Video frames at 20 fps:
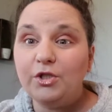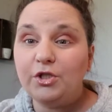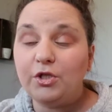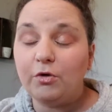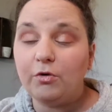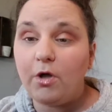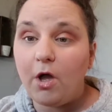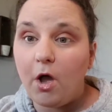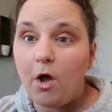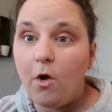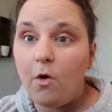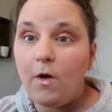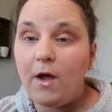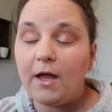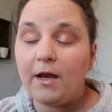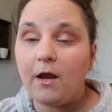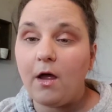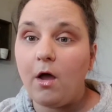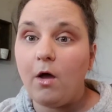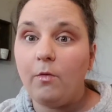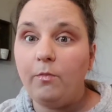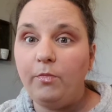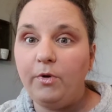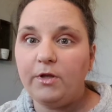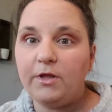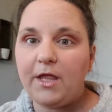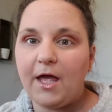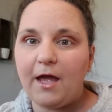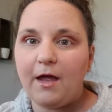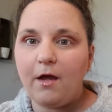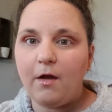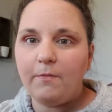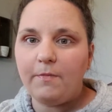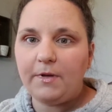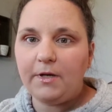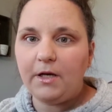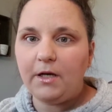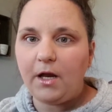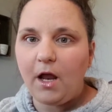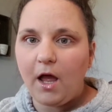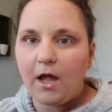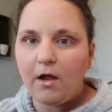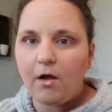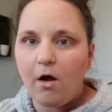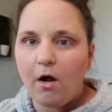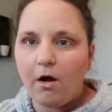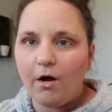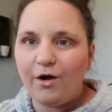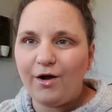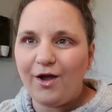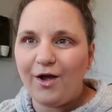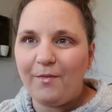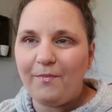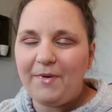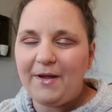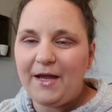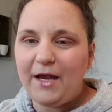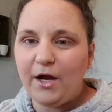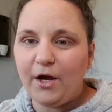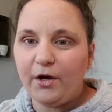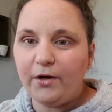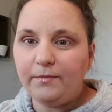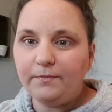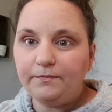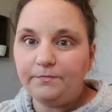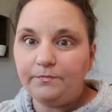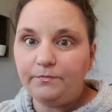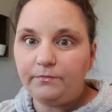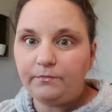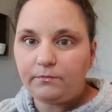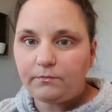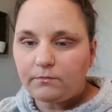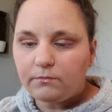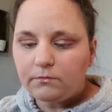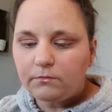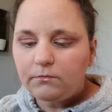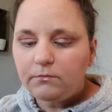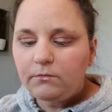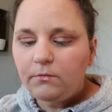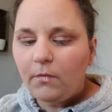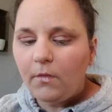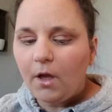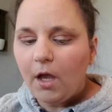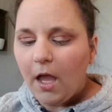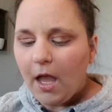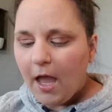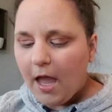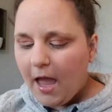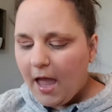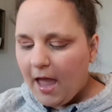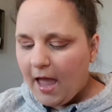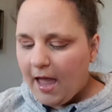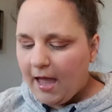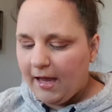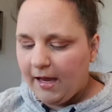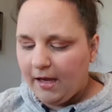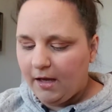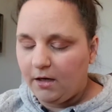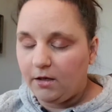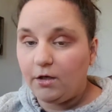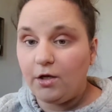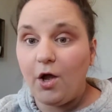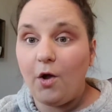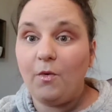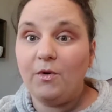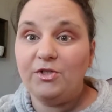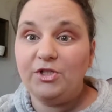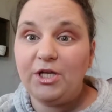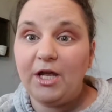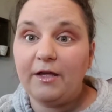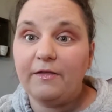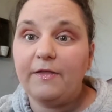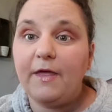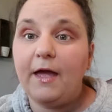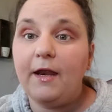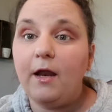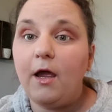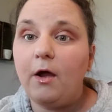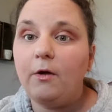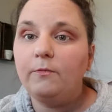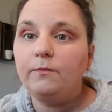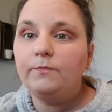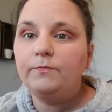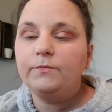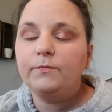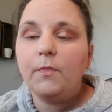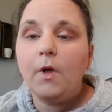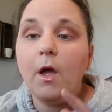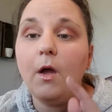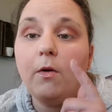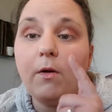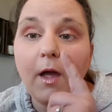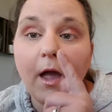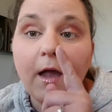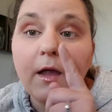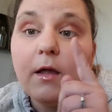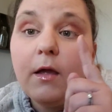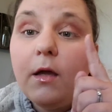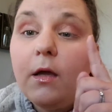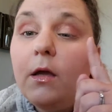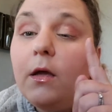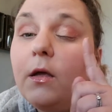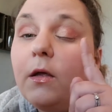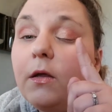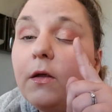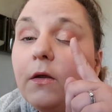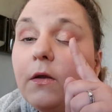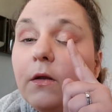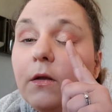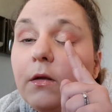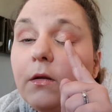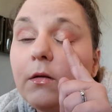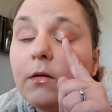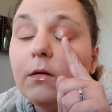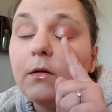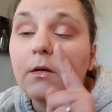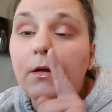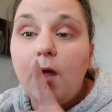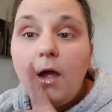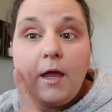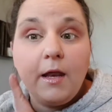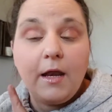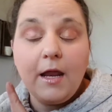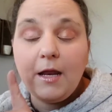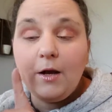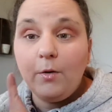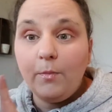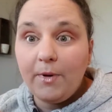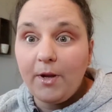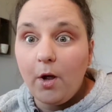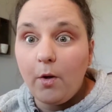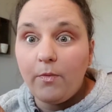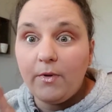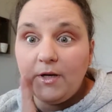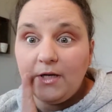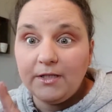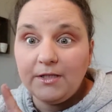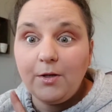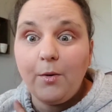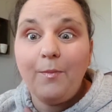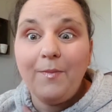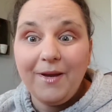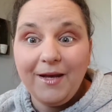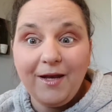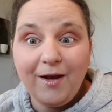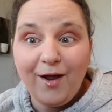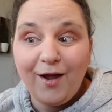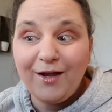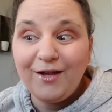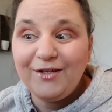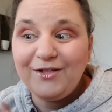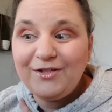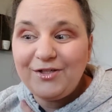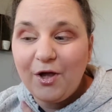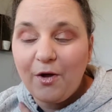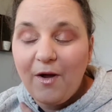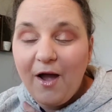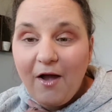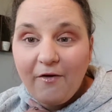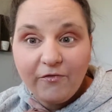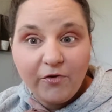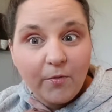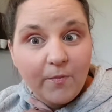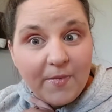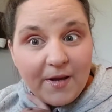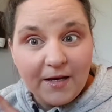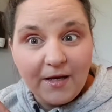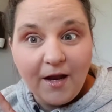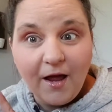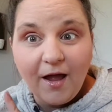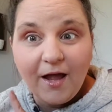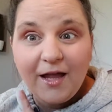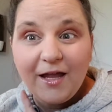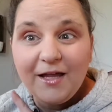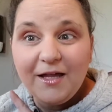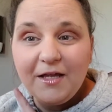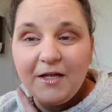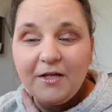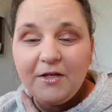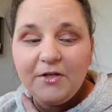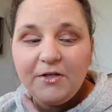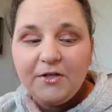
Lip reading: So go, and I'll put that up in an iCard up here, and go and check that out. Okay, and it'll be open until midnight. So after midnight,